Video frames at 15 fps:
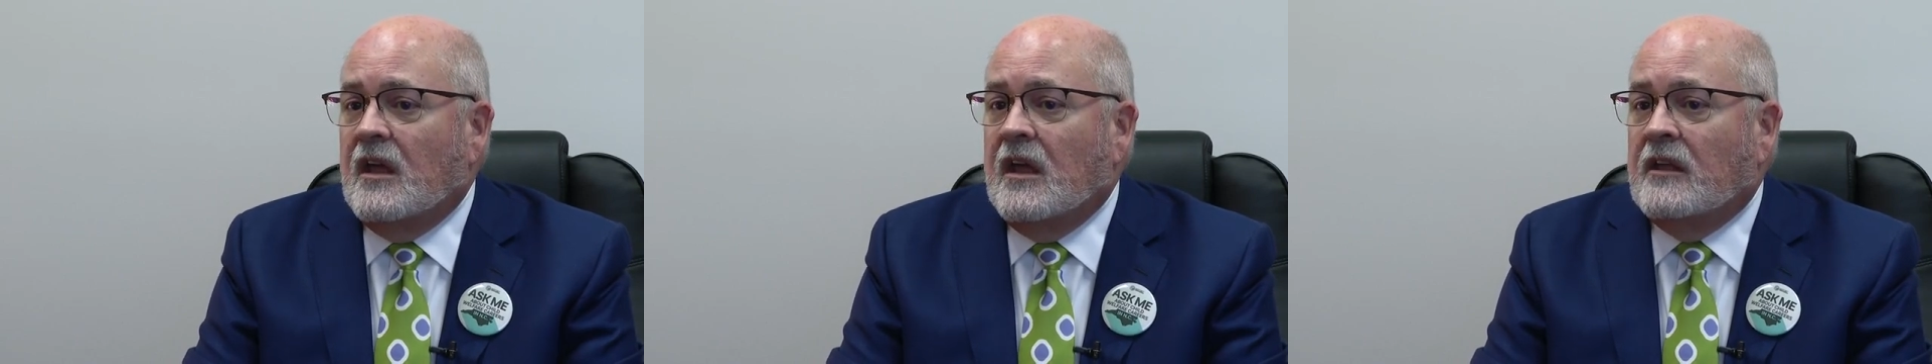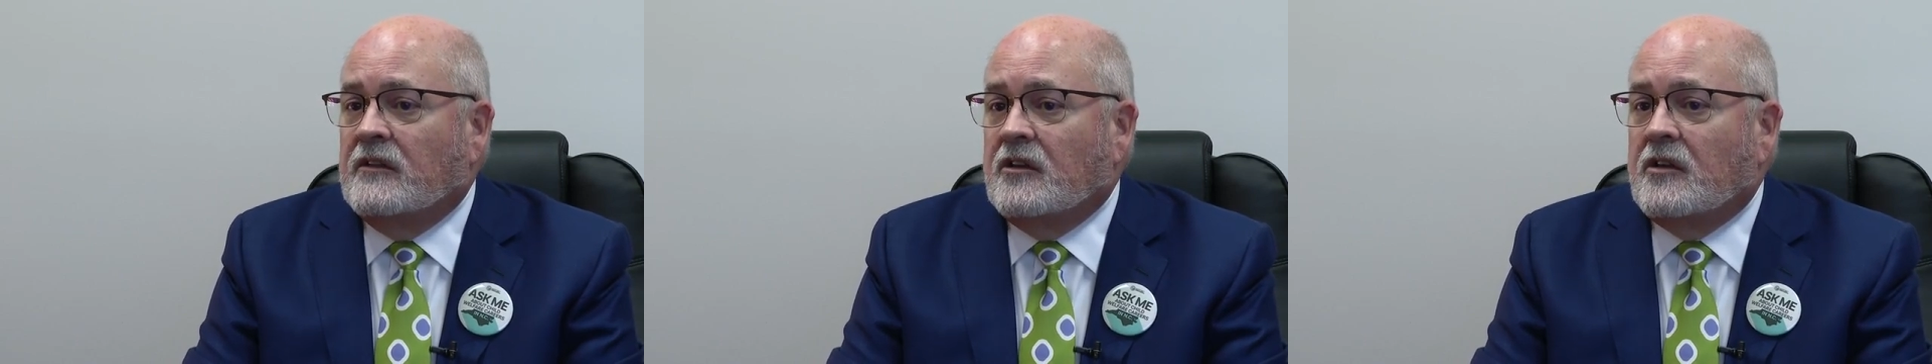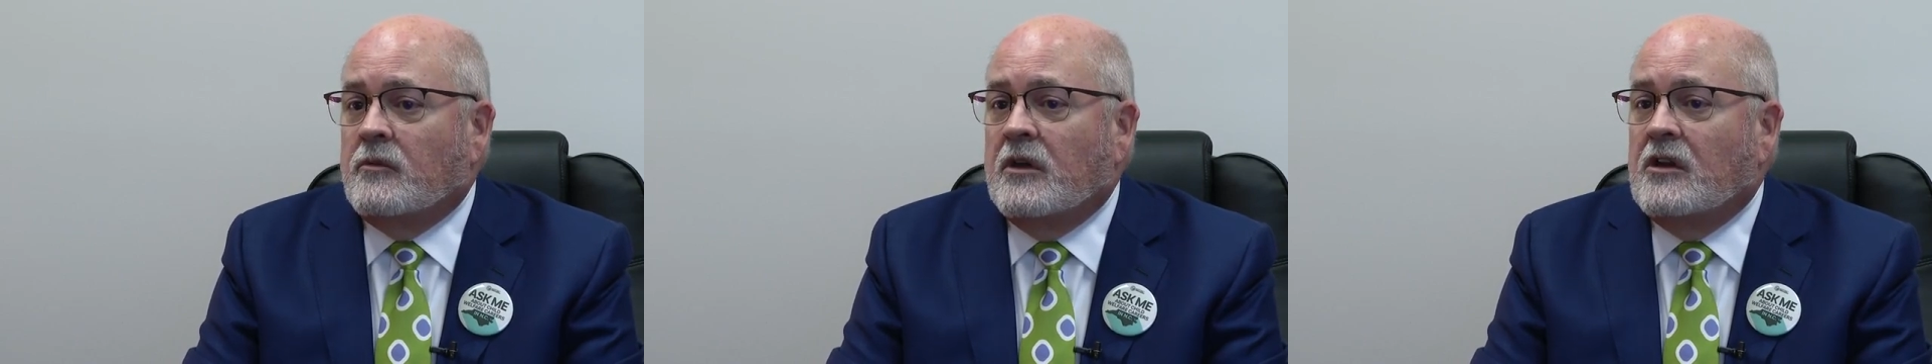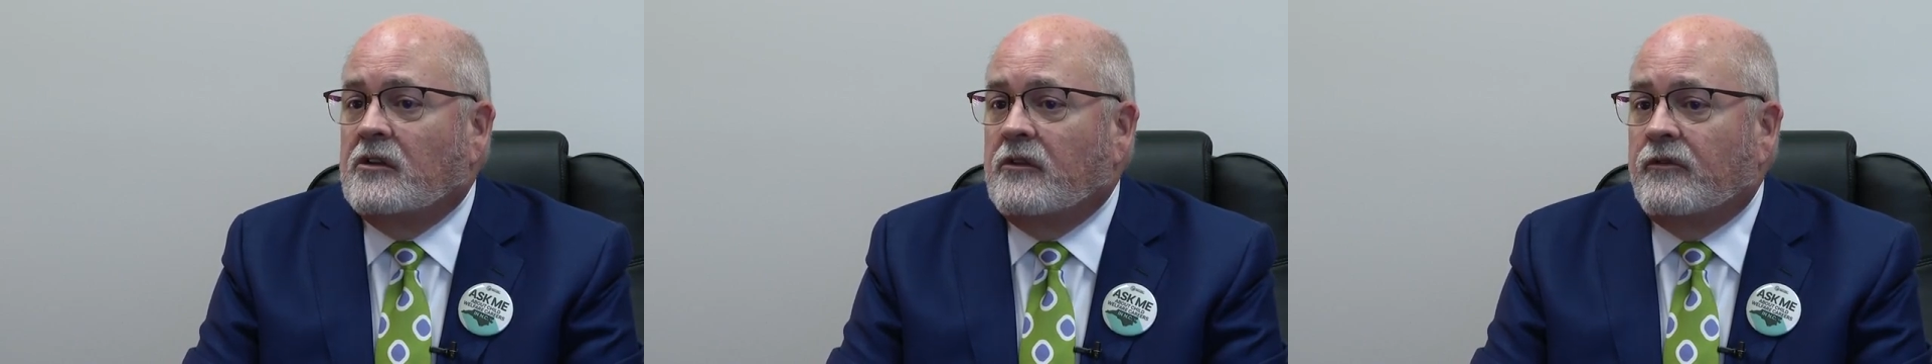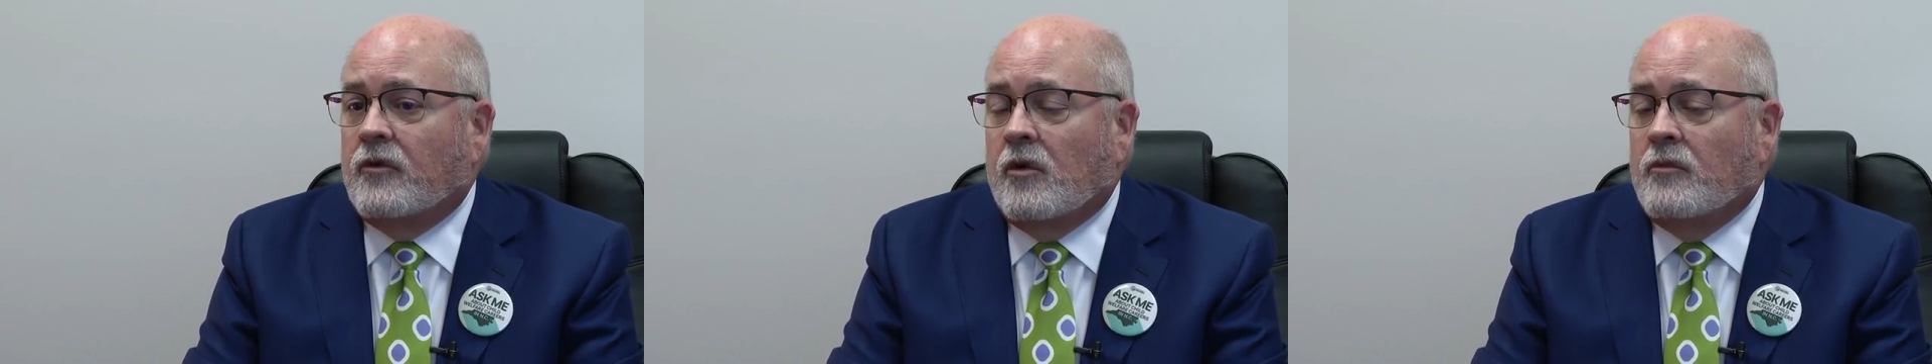in the
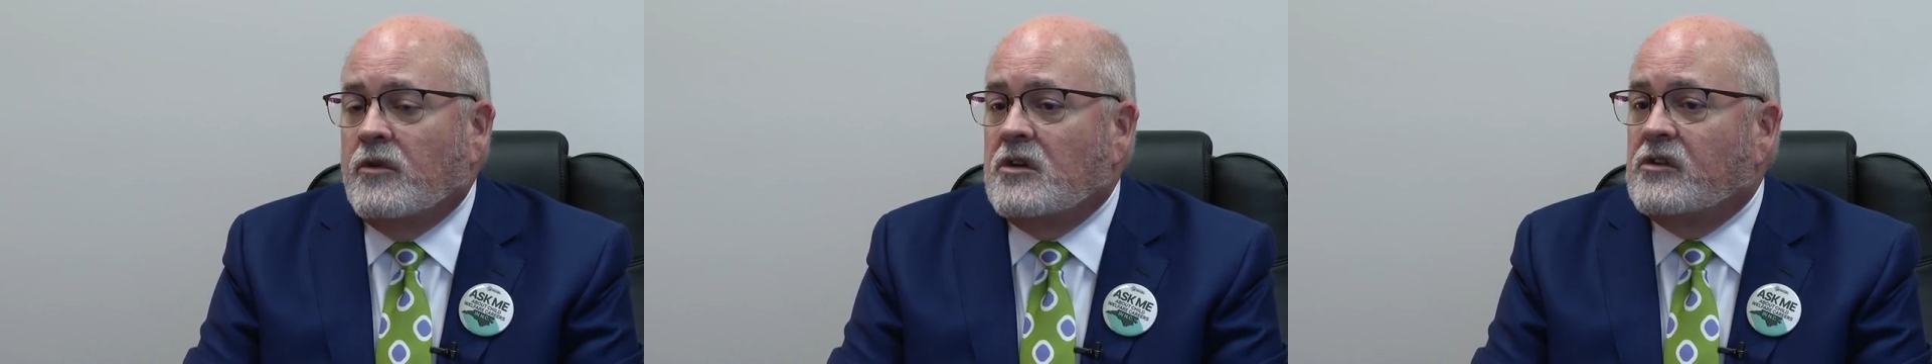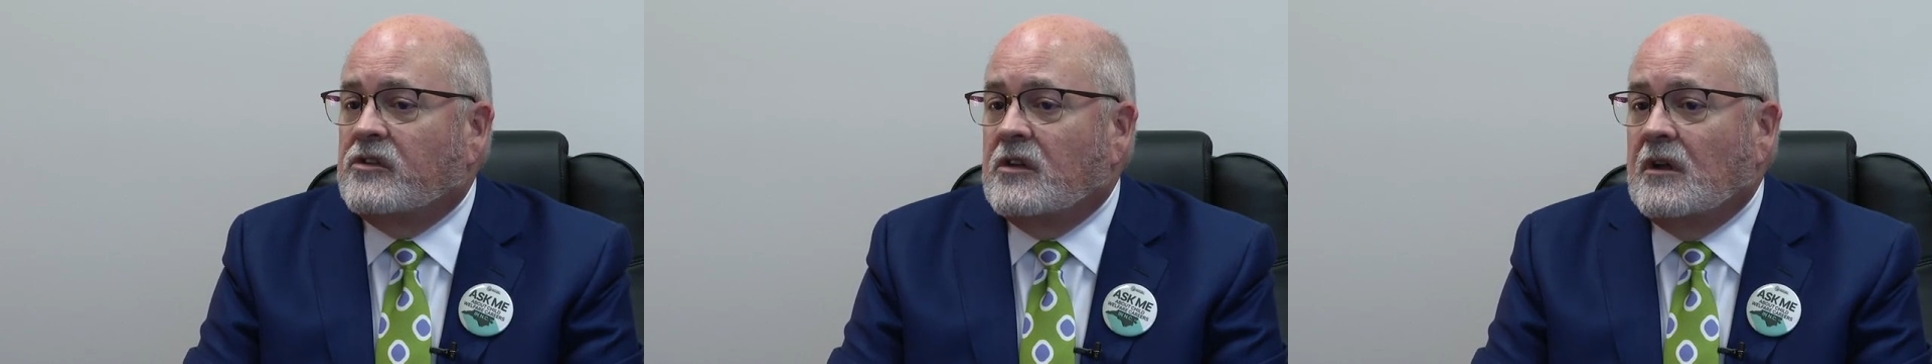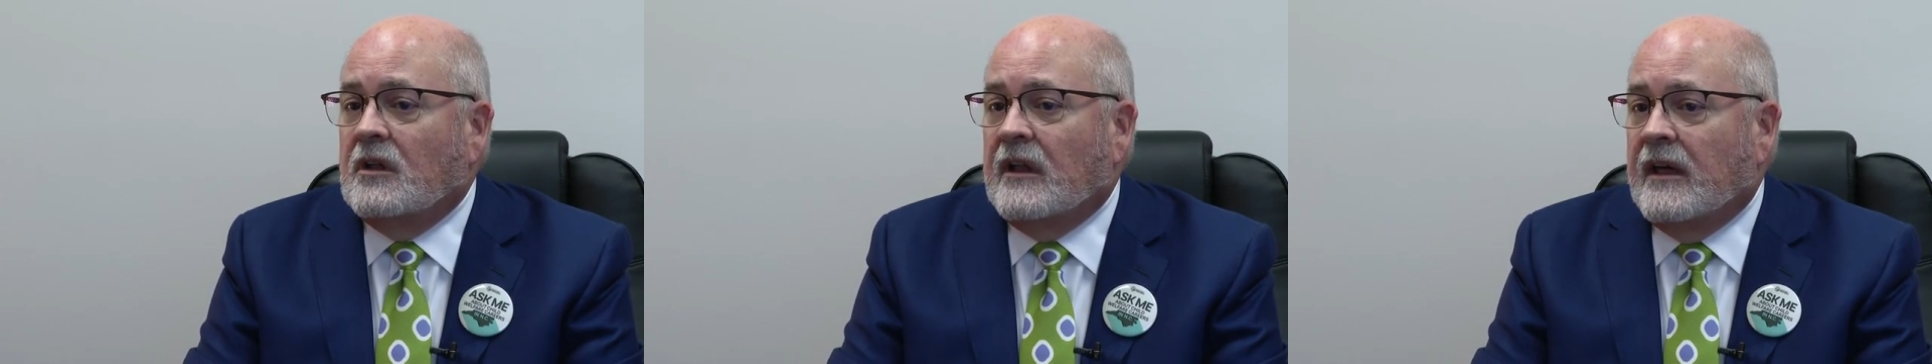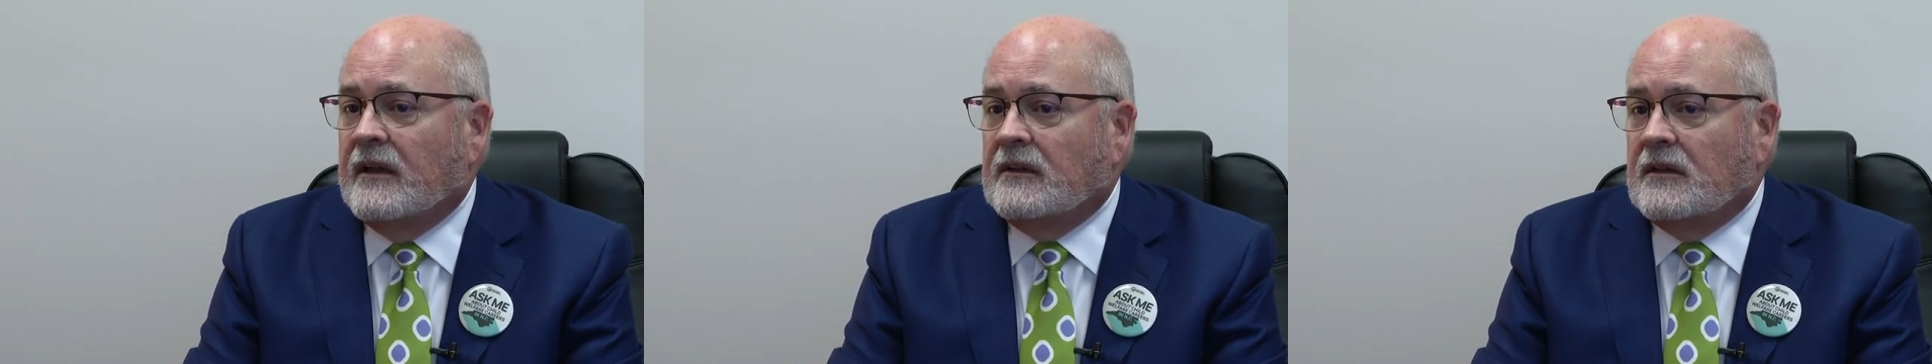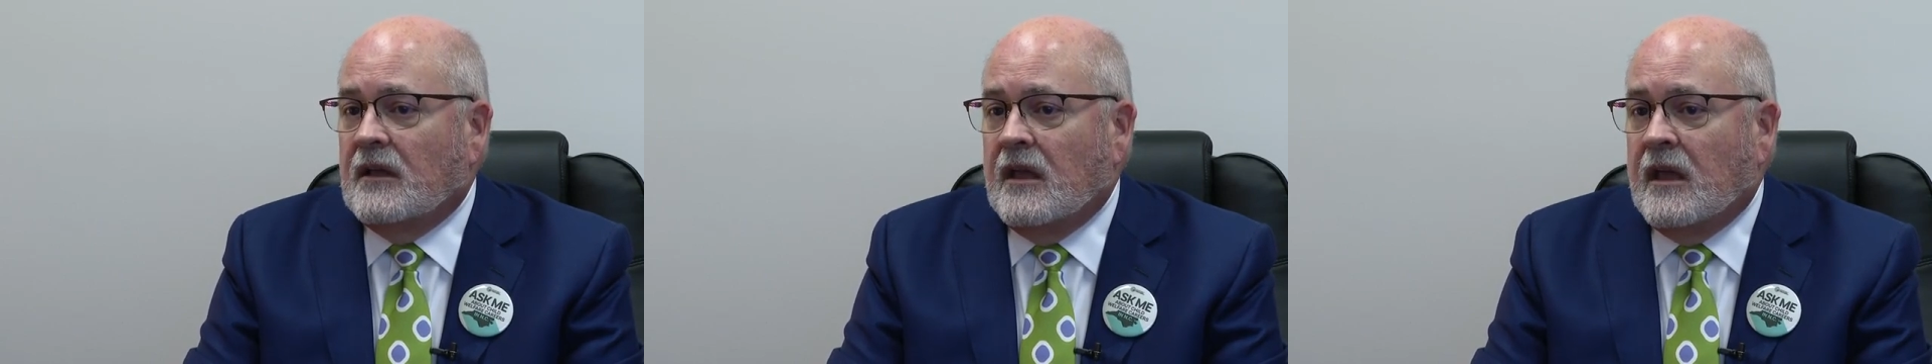community for abuse, neglect,